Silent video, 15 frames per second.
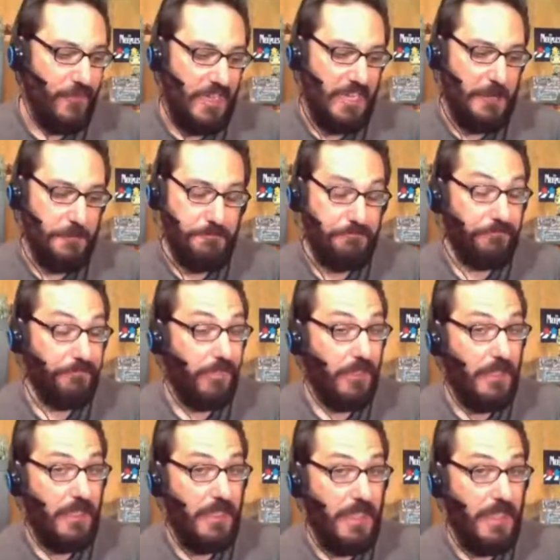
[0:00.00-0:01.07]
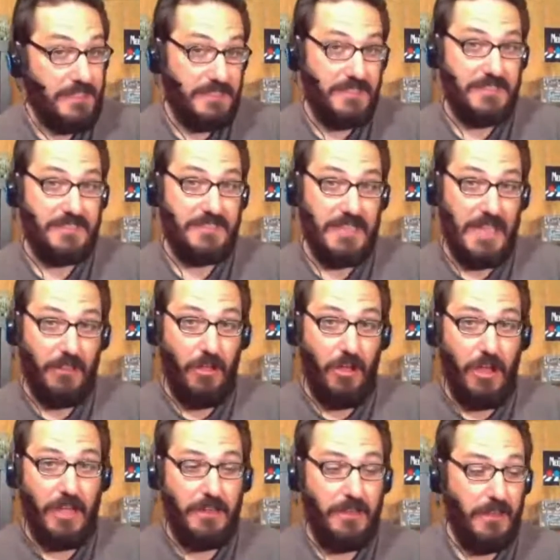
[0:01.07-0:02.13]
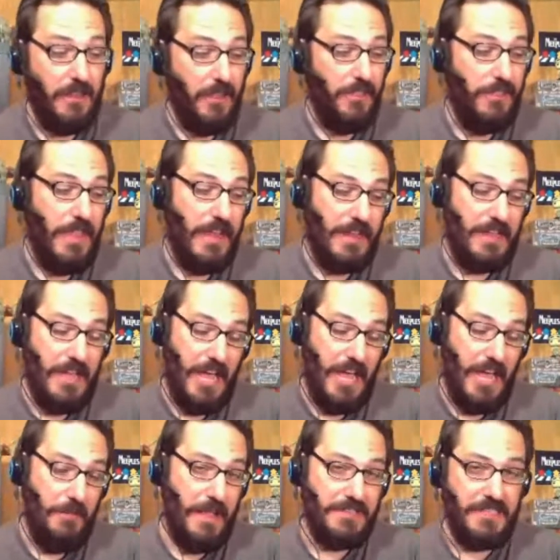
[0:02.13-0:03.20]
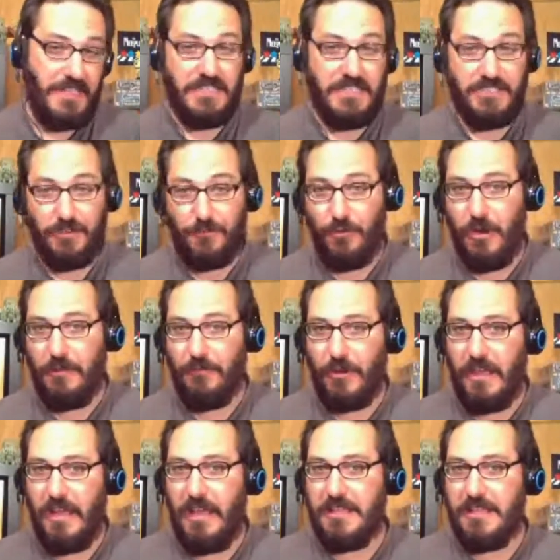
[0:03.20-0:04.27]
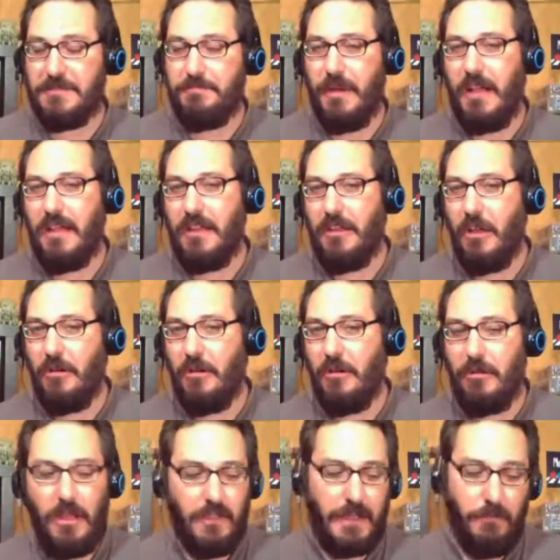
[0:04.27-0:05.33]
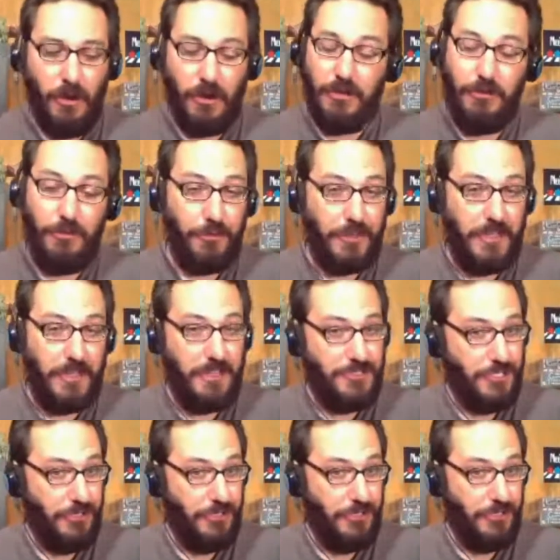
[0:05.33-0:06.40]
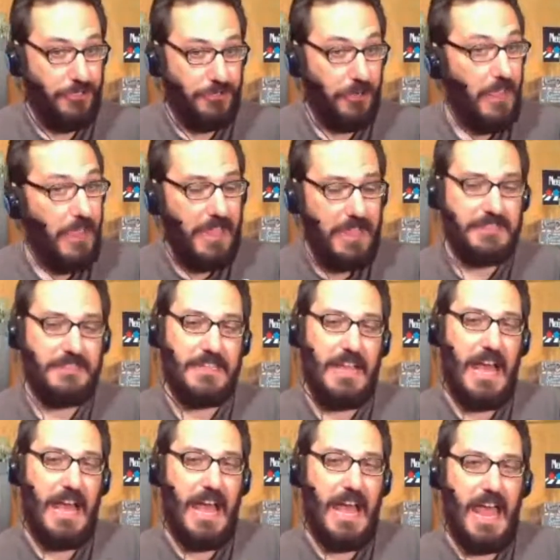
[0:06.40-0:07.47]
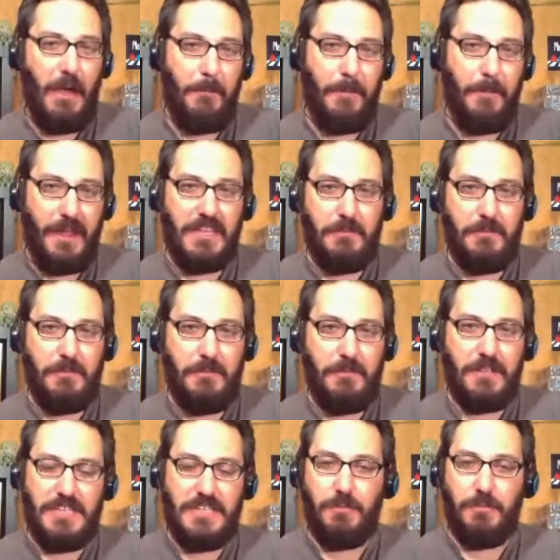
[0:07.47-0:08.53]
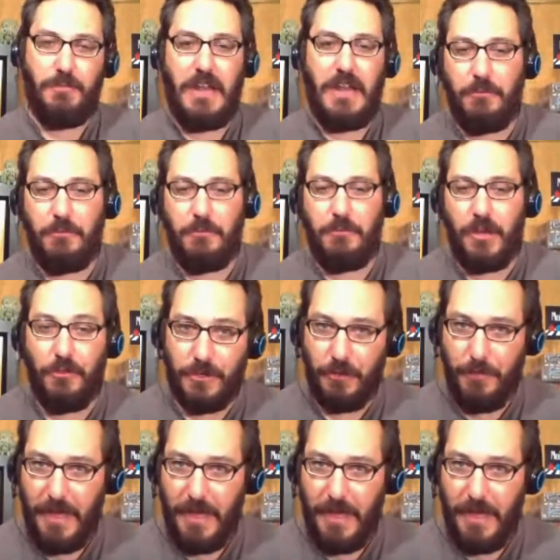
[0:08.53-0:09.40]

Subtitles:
he isn't the Cylon, then it kind of makes it easier for whoever is. But like Martin Luther King Jr., he's the guy I picked him because he's the one I would want on the real